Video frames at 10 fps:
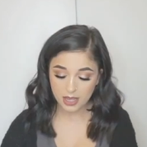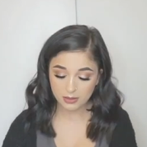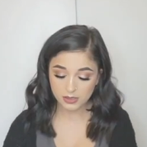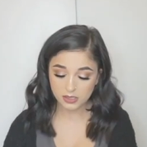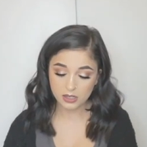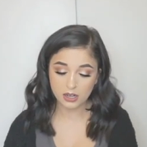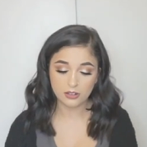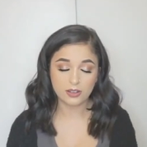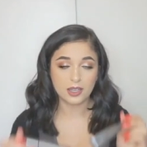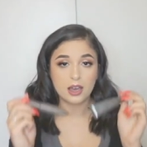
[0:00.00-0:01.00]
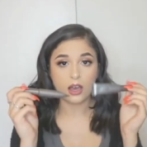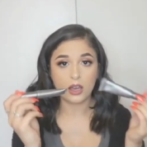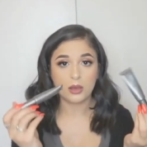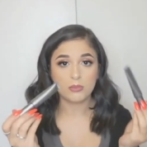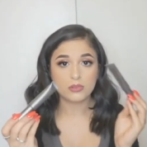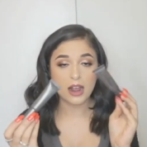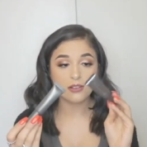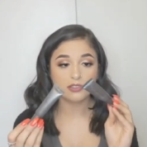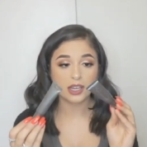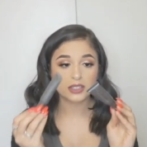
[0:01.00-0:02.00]
Makeup Designery
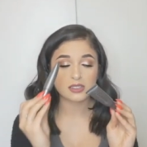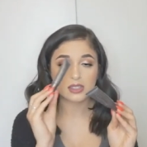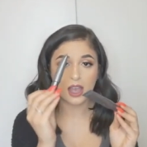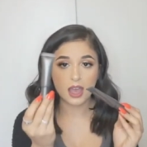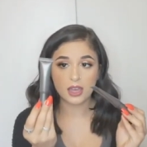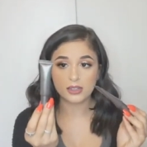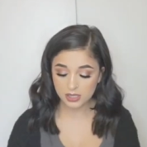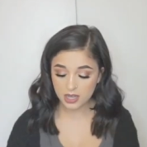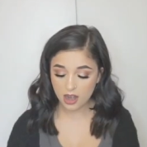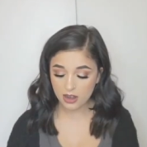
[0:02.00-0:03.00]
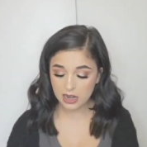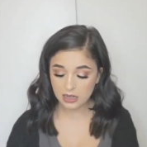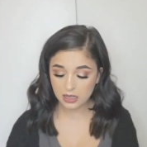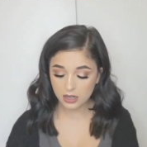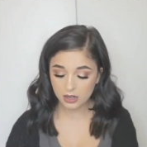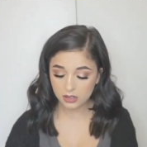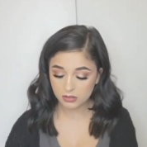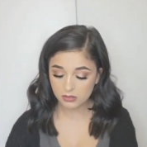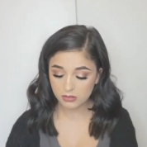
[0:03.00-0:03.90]
brow fix and mascara in here,